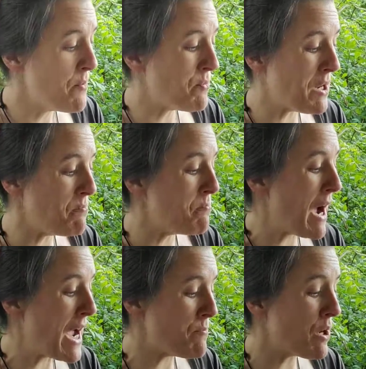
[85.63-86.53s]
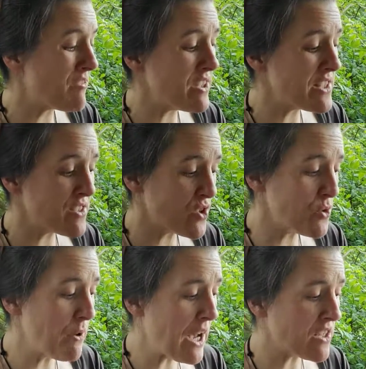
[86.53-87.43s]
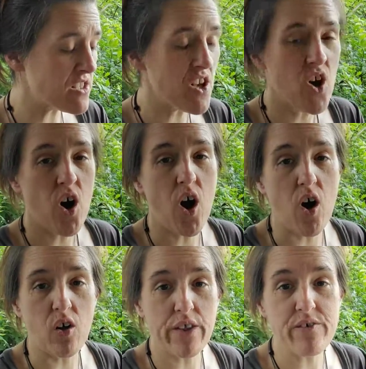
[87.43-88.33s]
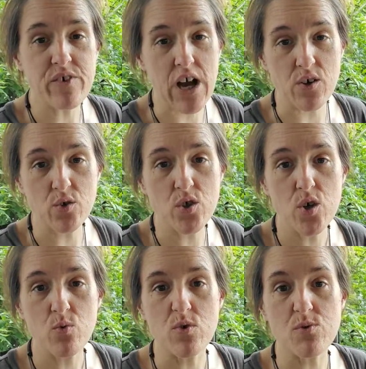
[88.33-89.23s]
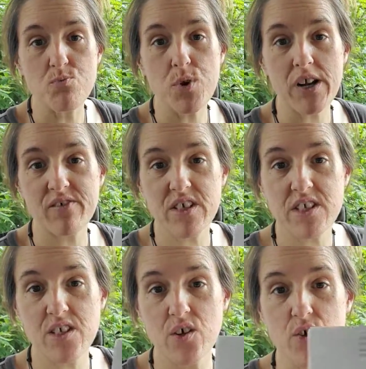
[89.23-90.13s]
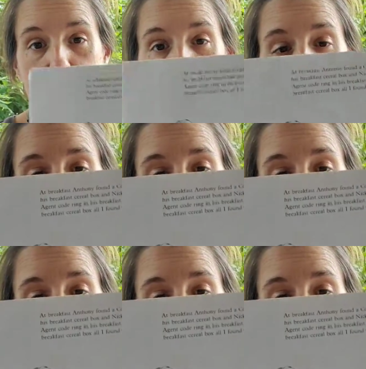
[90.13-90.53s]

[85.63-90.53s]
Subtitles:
But in my breakfast cereal box, all I found was breakfast cereal.